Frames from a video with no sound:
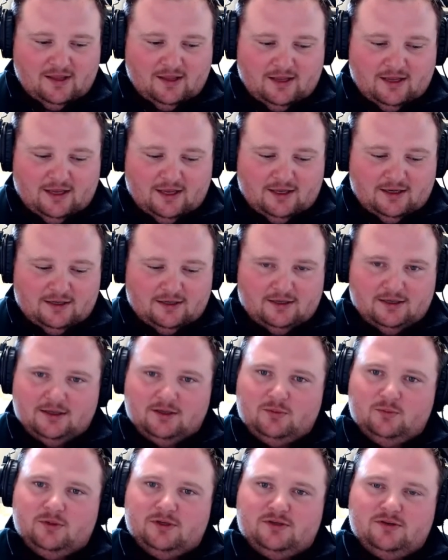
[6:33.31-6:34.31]

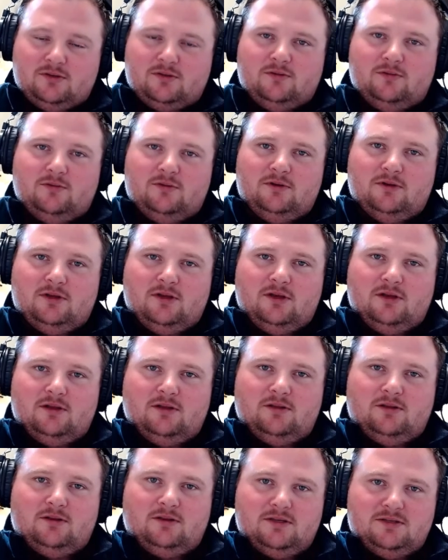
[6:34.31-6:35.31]
And we took
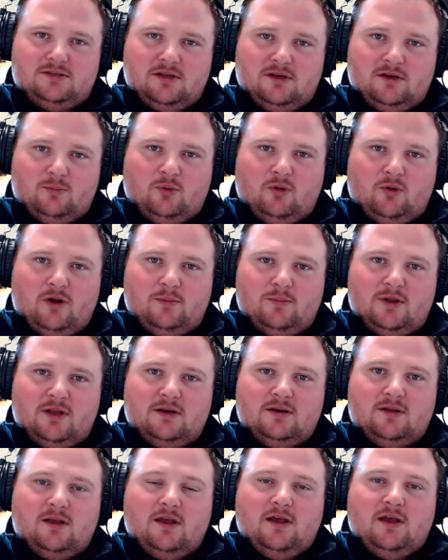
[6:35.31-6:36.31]
the listing
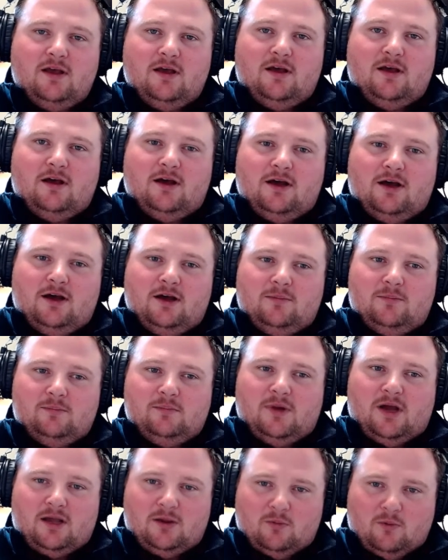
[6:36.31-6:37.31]
appointment.
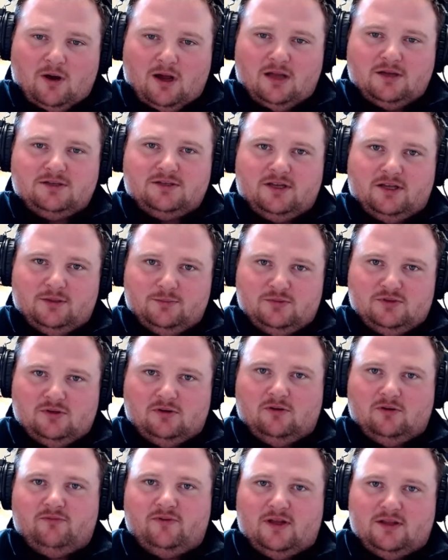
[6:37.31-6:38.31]
I watched, I
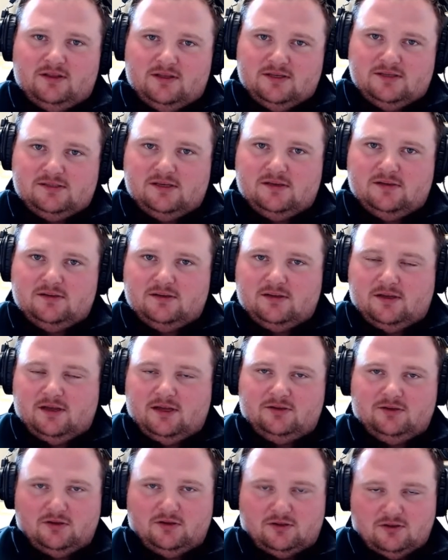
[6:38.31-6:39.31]
observed, I listened,
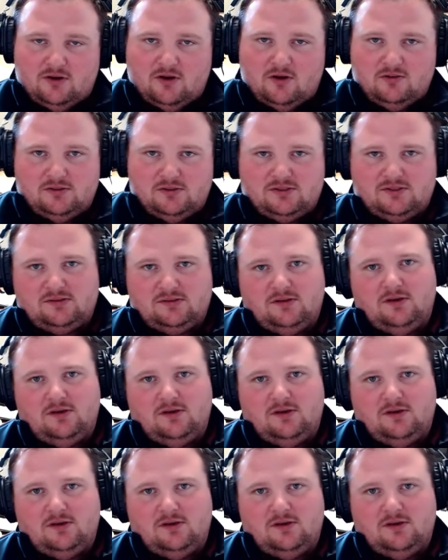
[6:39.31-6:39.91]
I took notes.